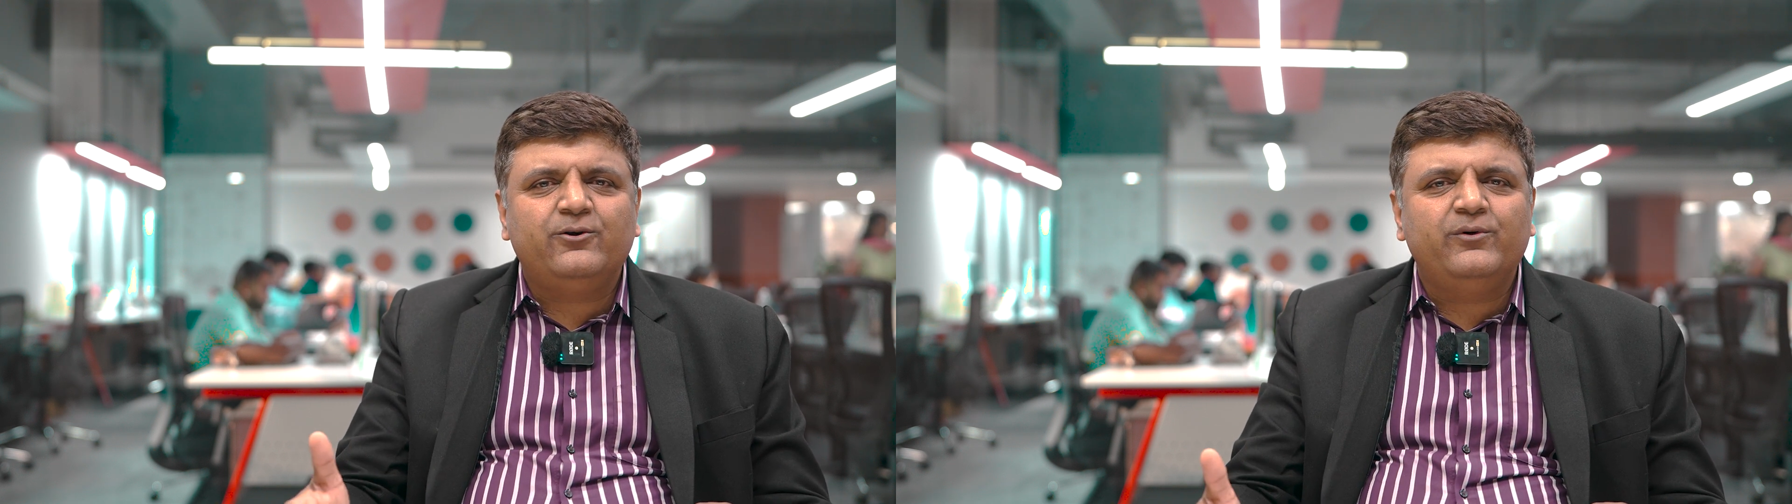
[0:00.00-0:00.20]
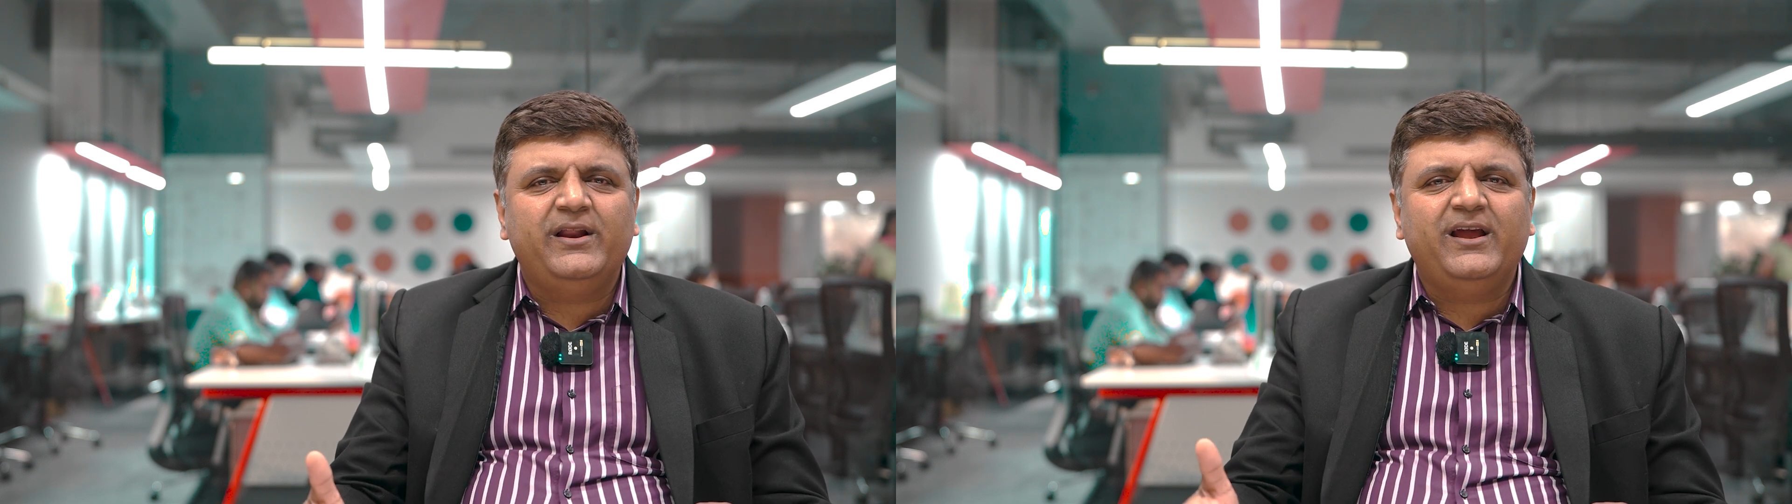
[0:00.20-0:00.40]

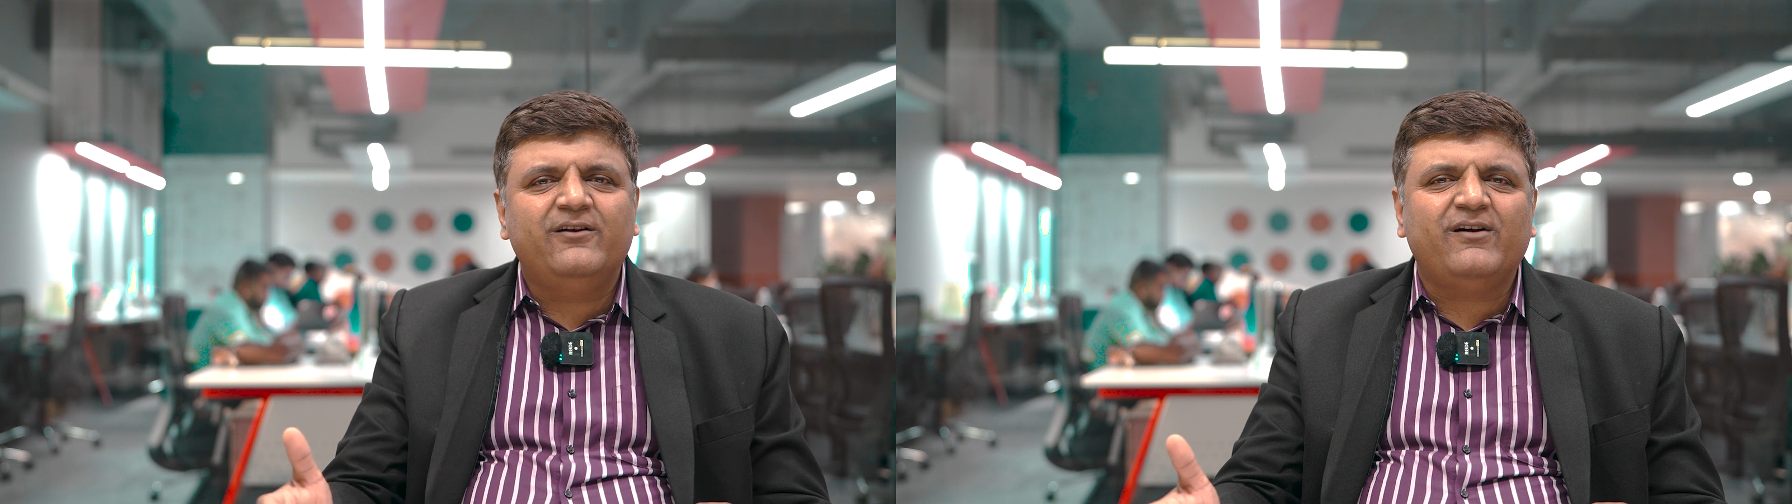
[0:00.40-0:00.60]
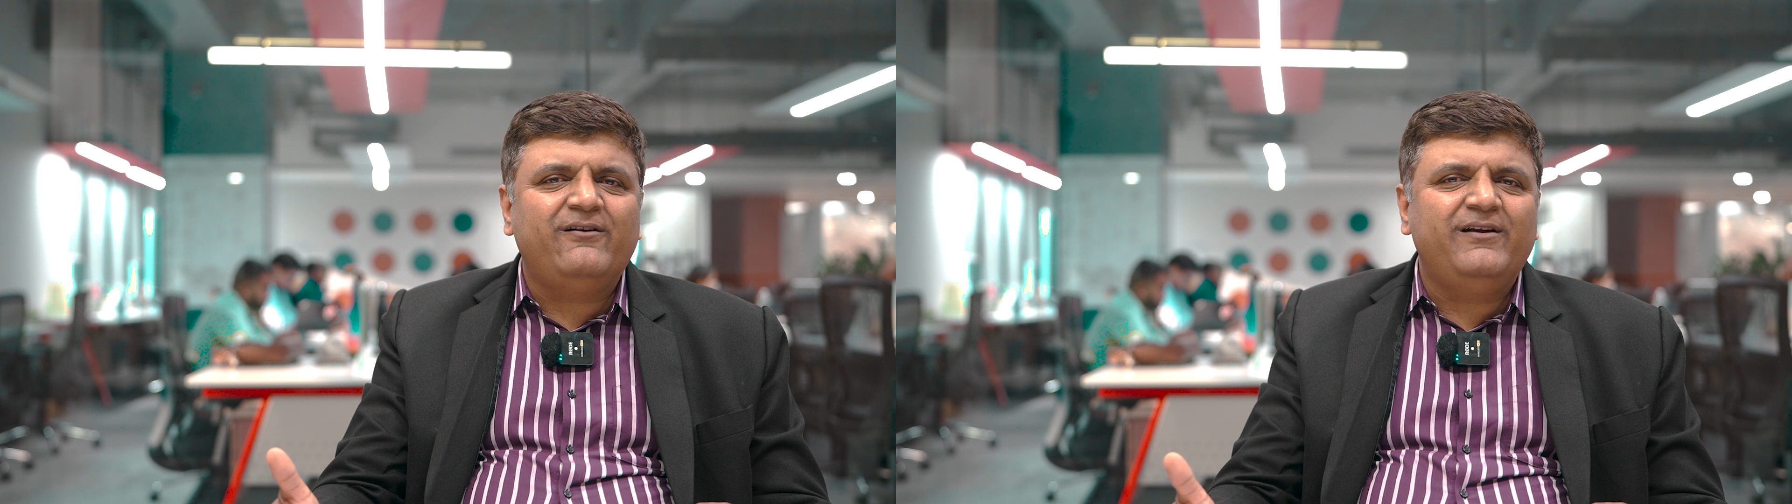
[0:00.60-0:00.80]
two day
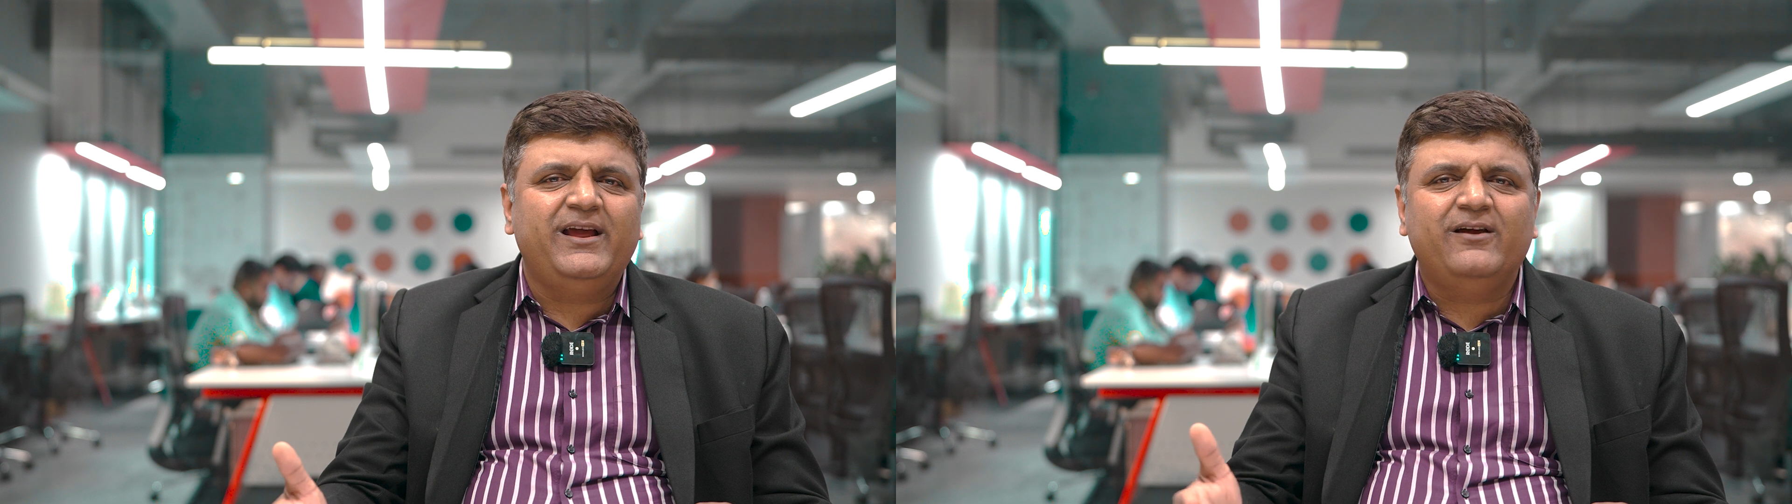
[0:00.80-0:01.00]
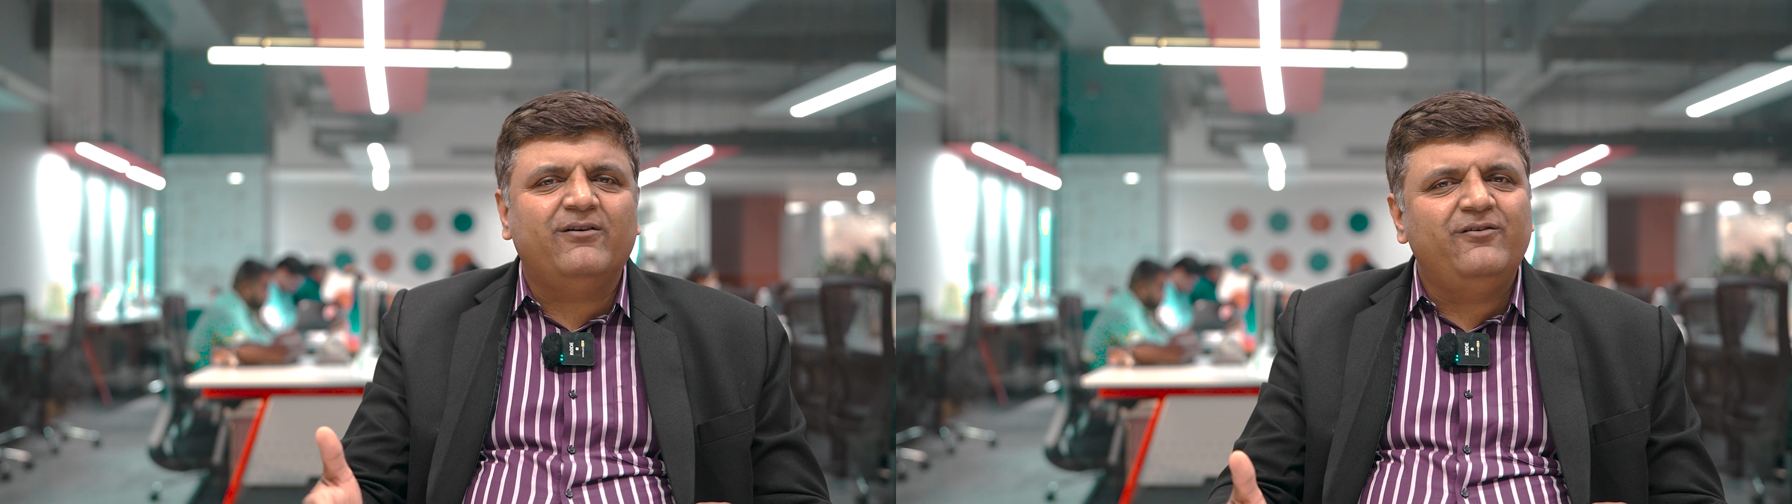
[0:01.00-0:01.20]
five
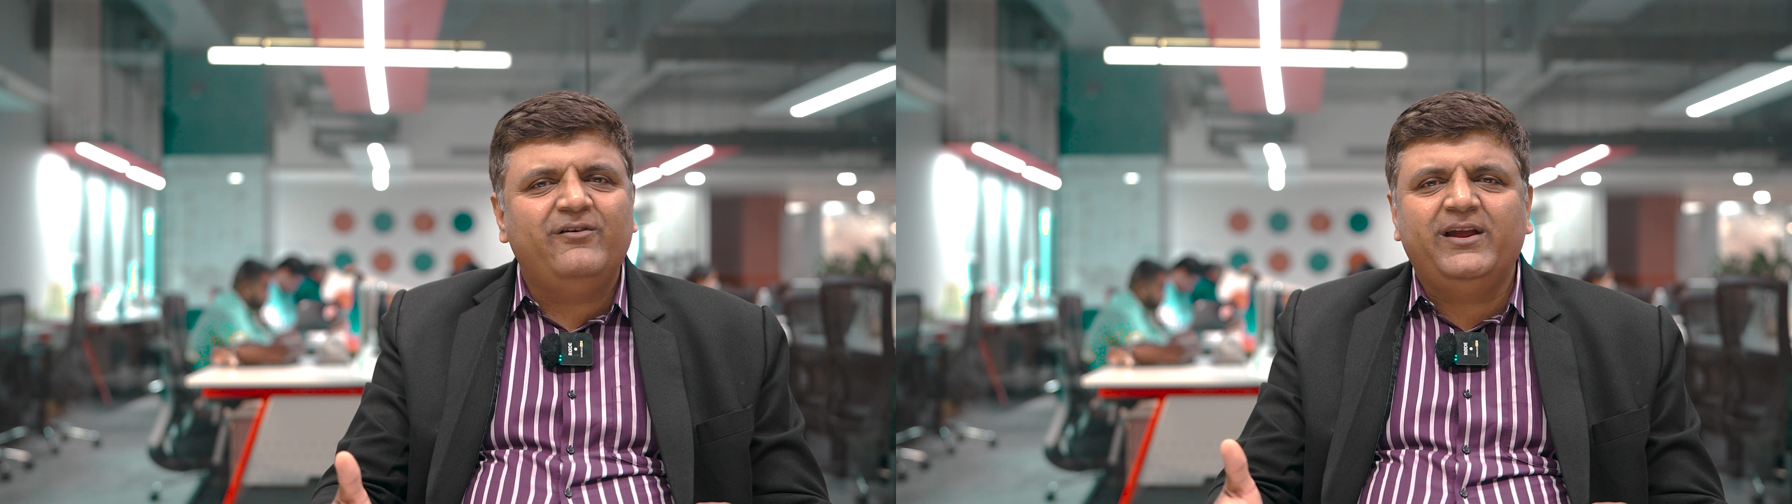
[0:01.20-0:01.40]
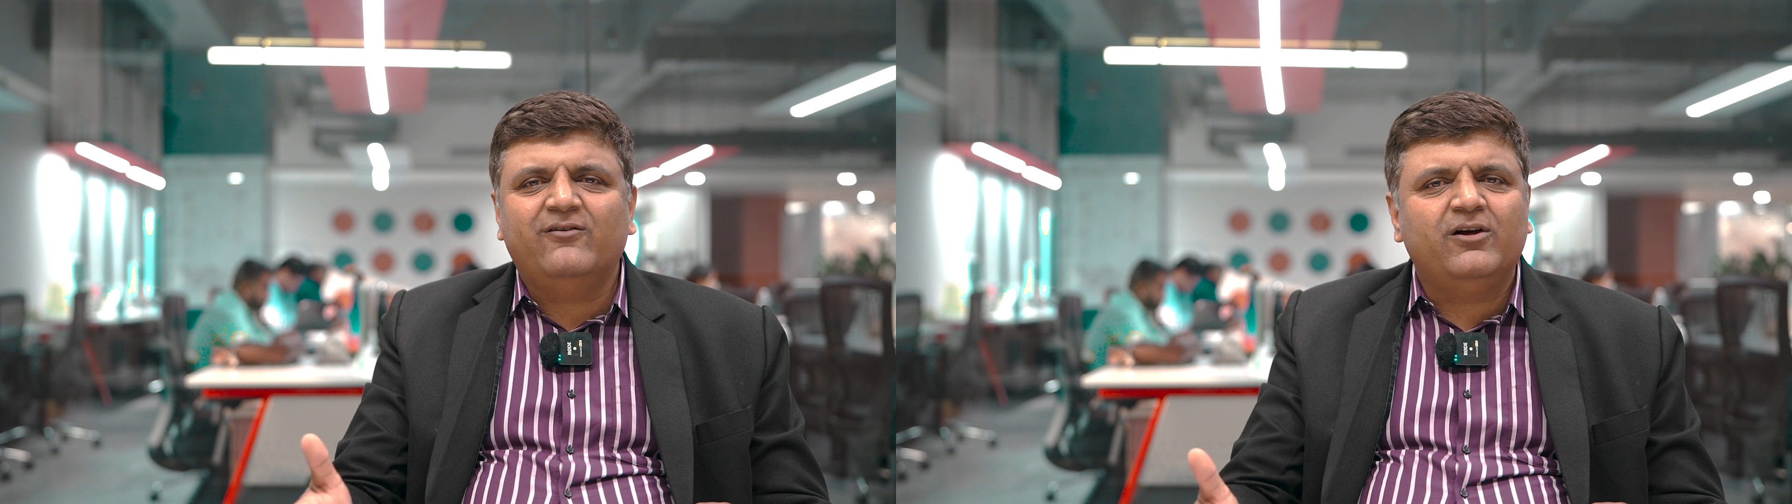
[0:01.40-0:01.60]
day one
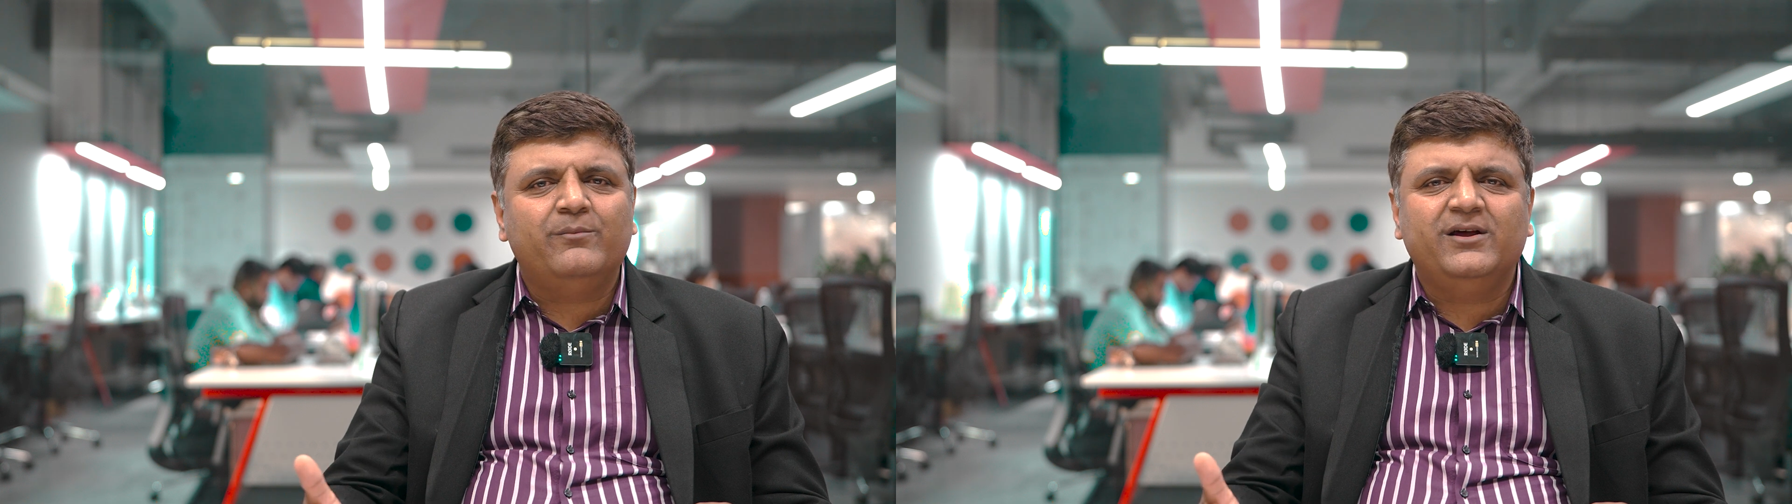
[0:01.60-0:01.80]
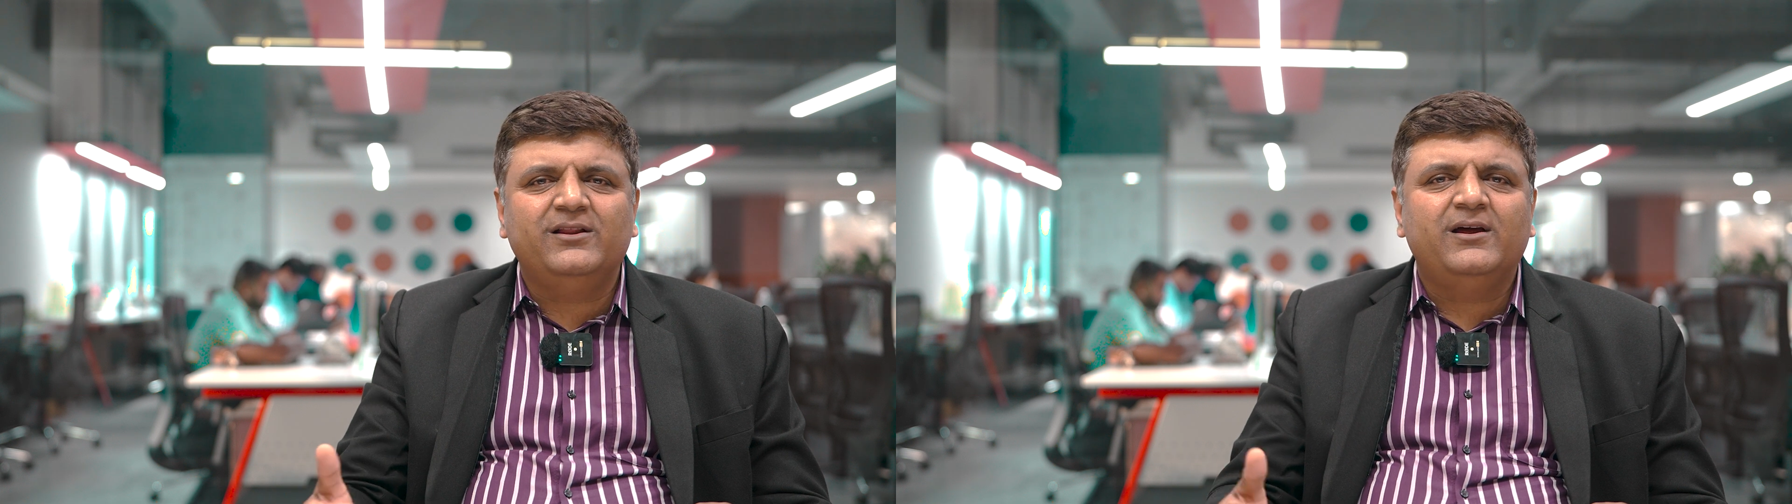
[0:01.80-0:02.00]
week one
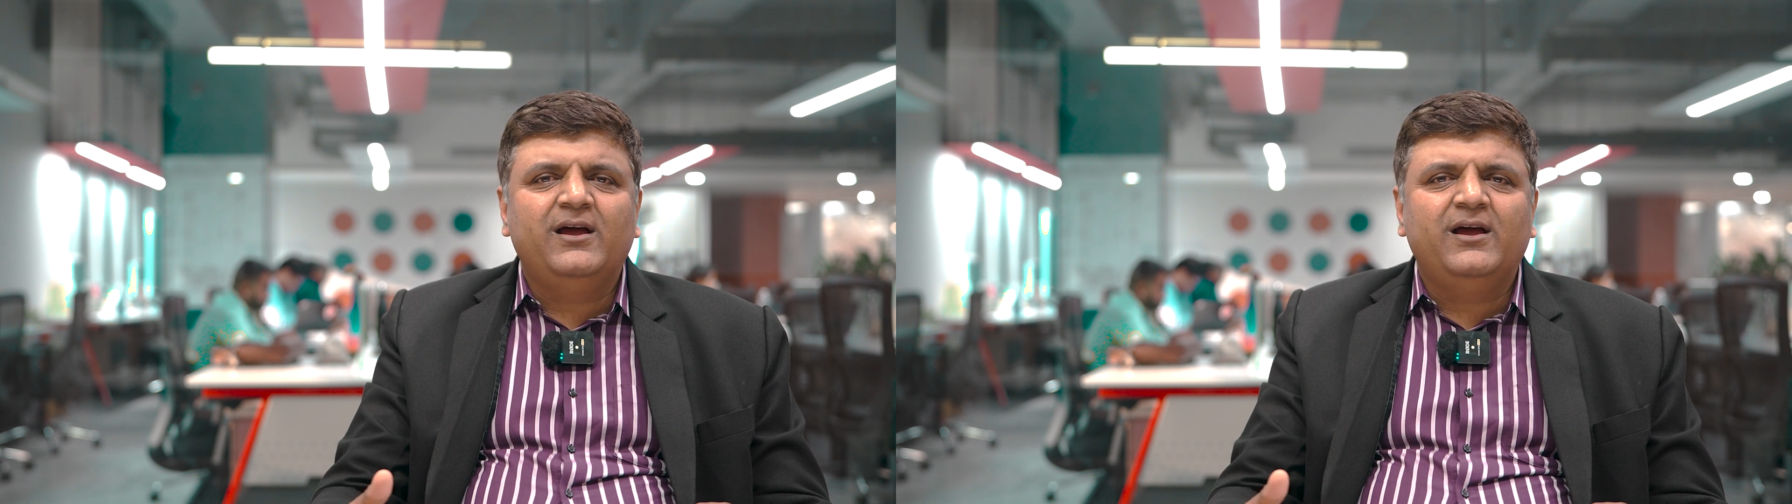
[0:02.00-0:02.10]
month